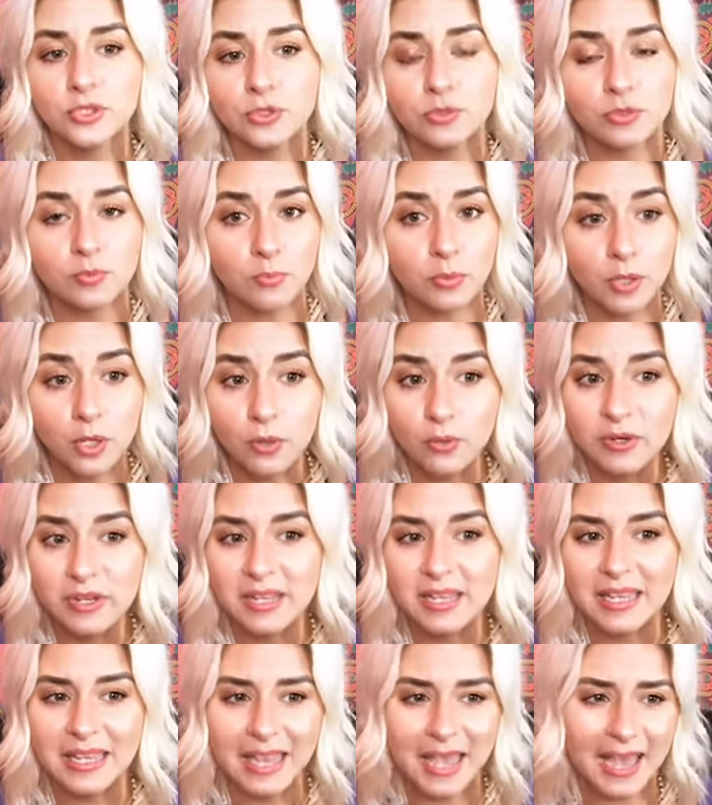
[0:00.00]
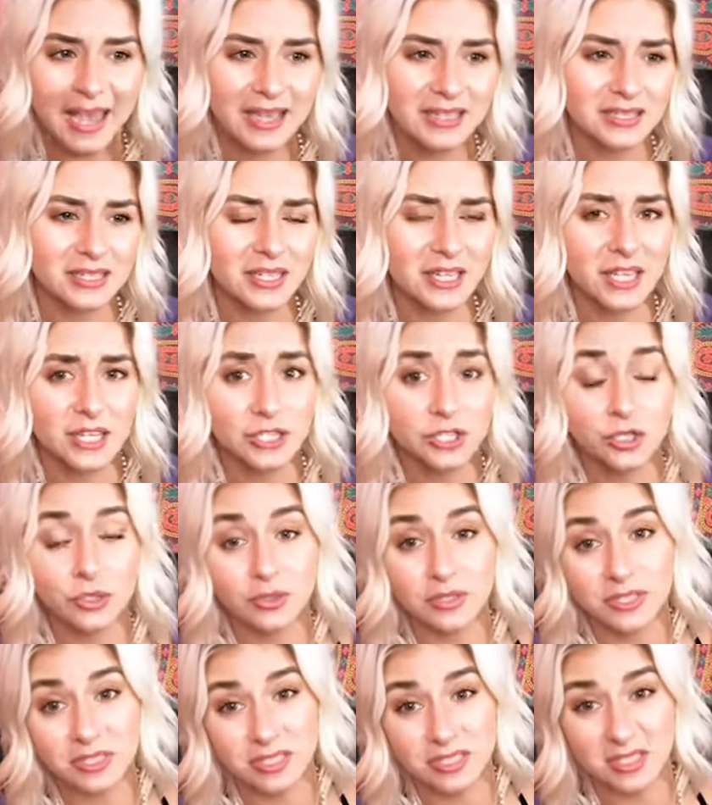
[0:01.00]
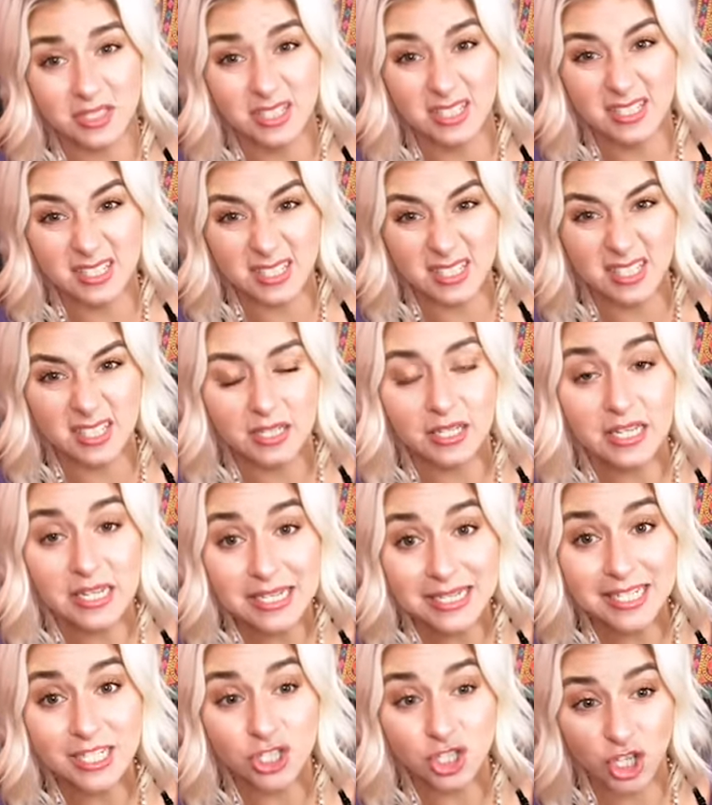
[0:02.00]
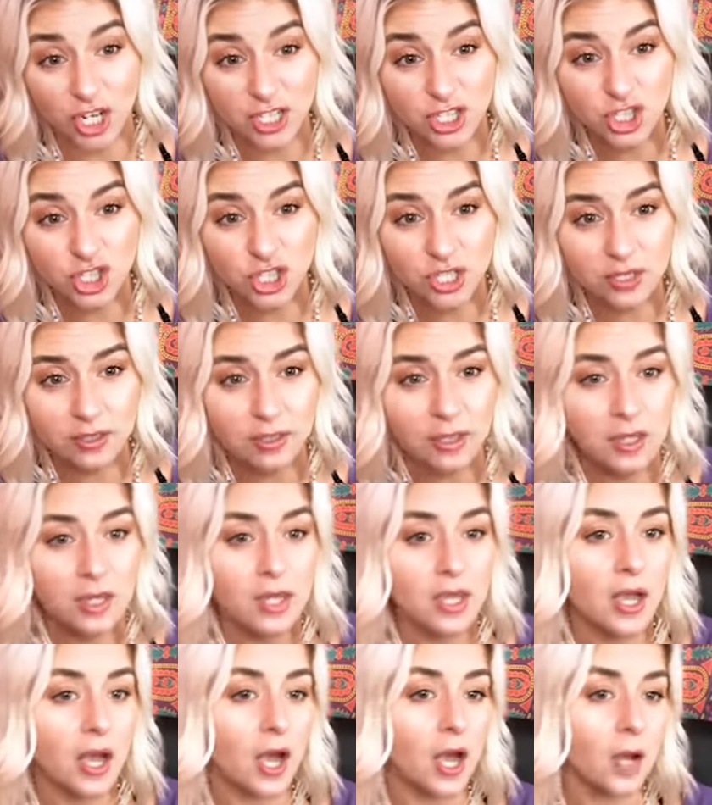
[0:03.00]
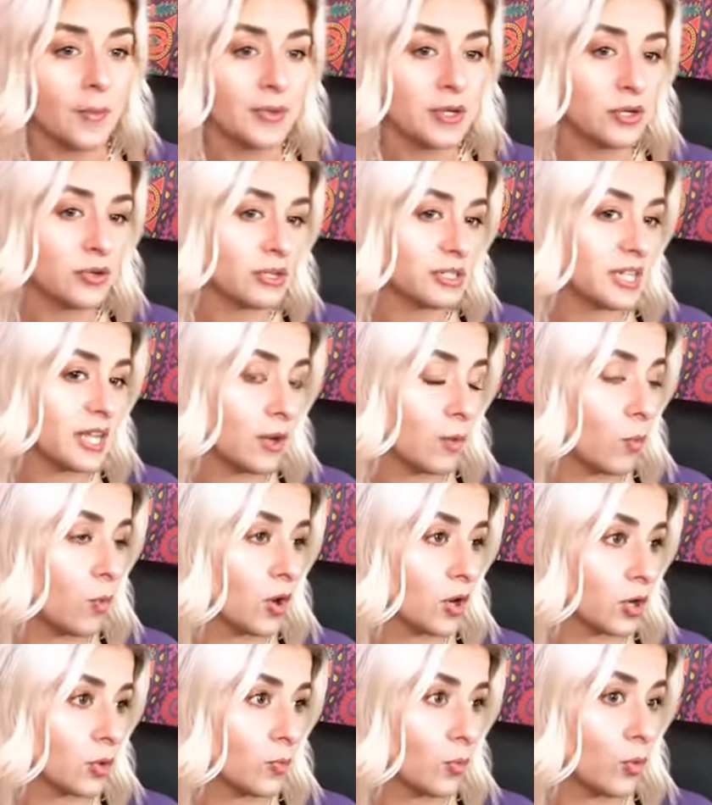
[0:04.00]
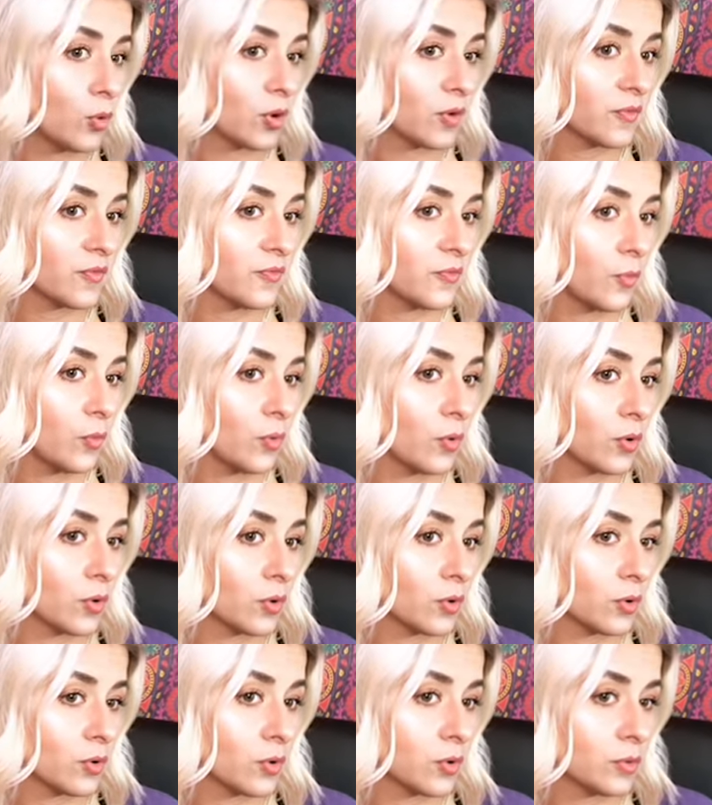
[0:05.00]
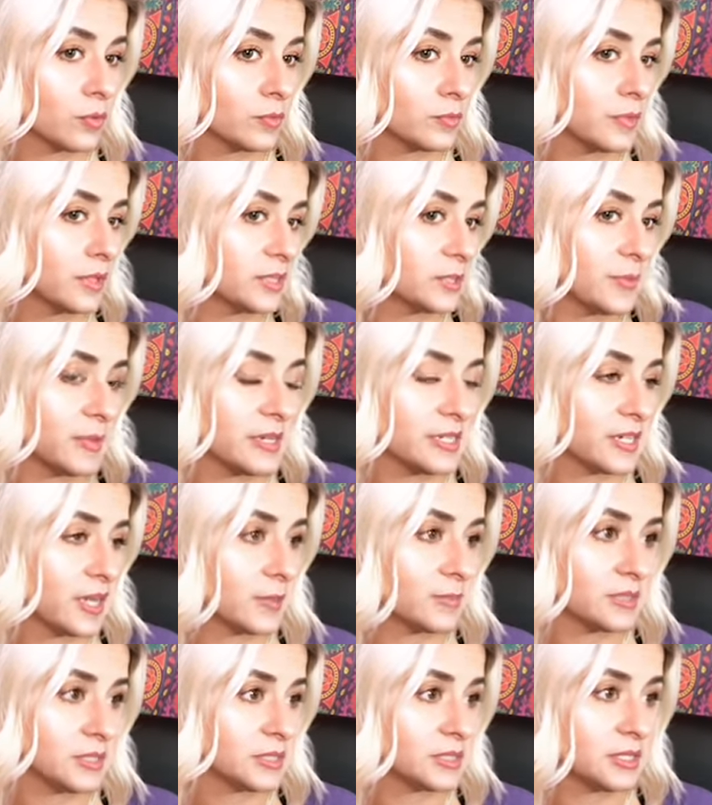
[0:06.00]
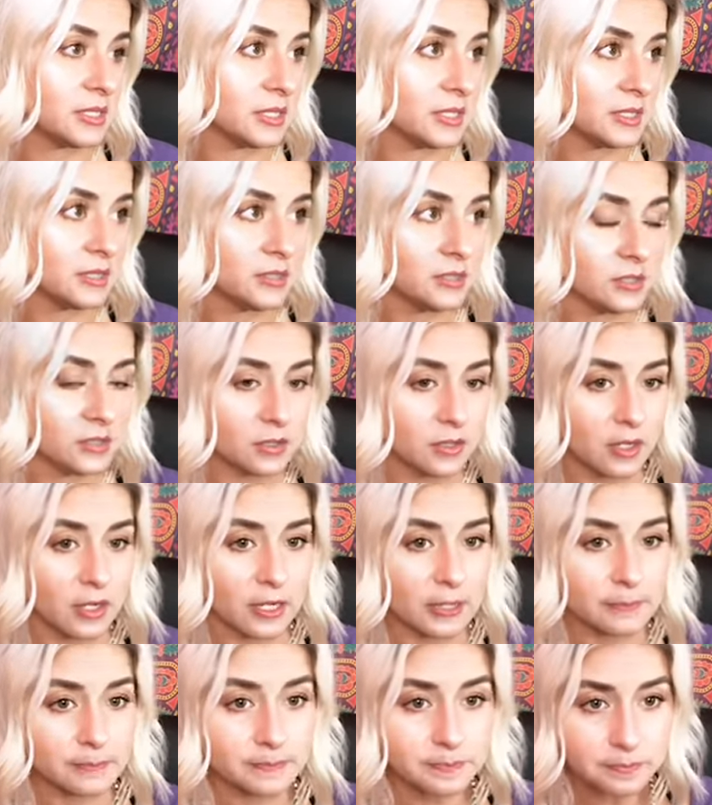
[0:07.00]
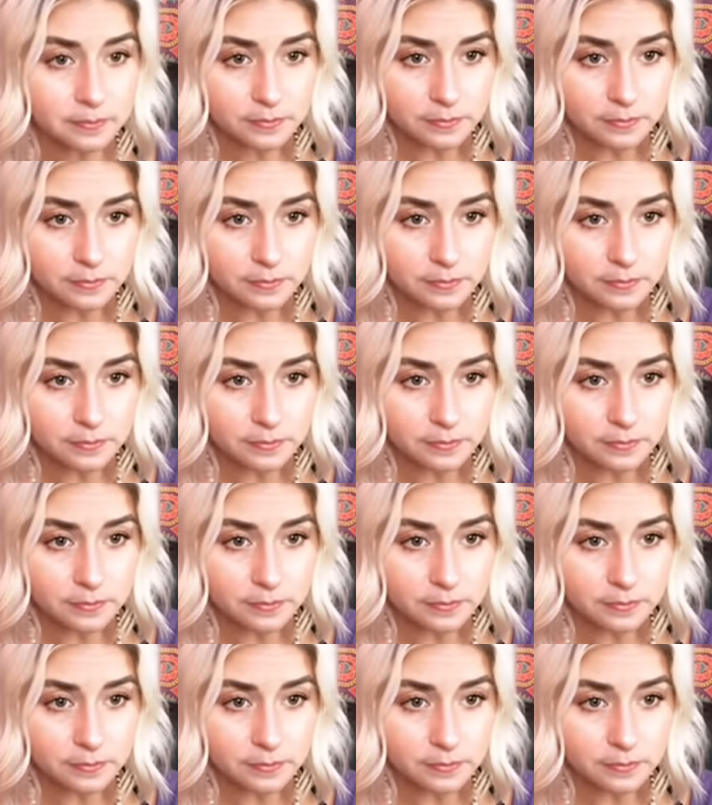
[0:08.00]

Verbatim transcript: reduce bloating, gas, occasional indigestion, um, and you could take one or more for as many times as needed um,